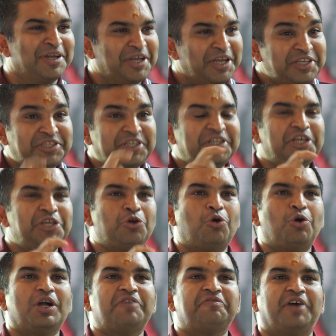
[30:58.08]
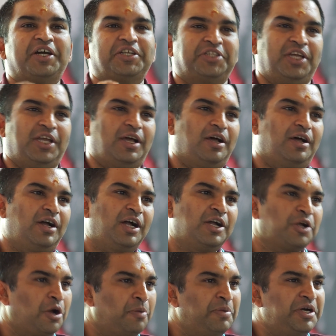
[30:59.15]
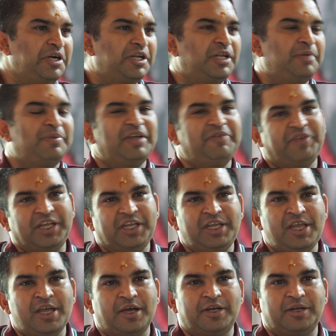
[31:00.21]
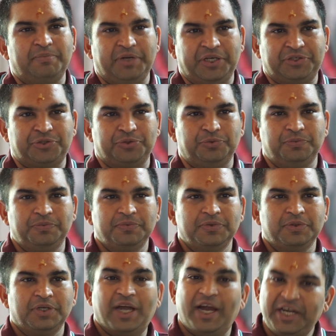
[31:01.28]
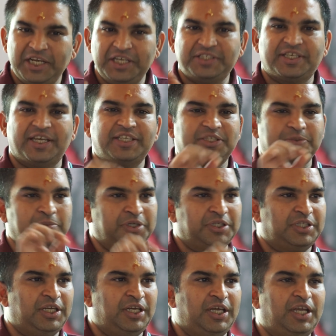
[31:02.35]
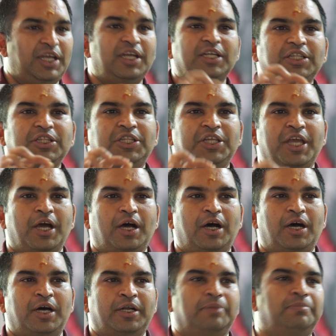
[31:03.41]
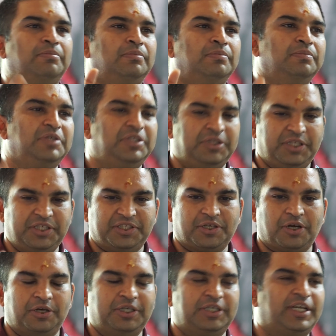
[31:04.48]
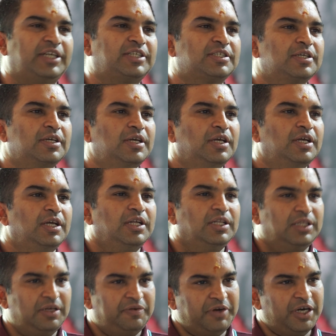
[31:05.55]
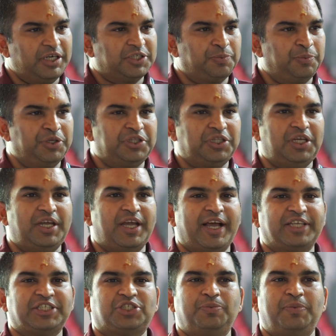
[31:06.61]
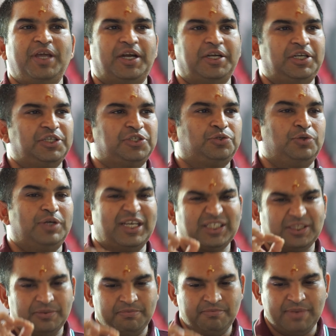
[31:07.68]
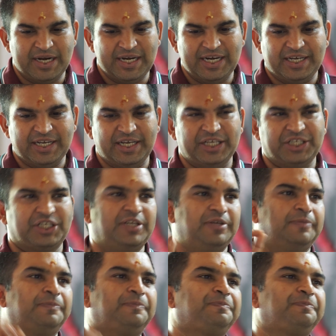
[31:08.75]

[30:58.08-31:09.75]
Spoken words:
Is in the Yoga Vartika, a commentary by Vijnana Bhikshu, and he says Smritihi Dhyanam. In this context, the word Smriti has to be understood as meditation.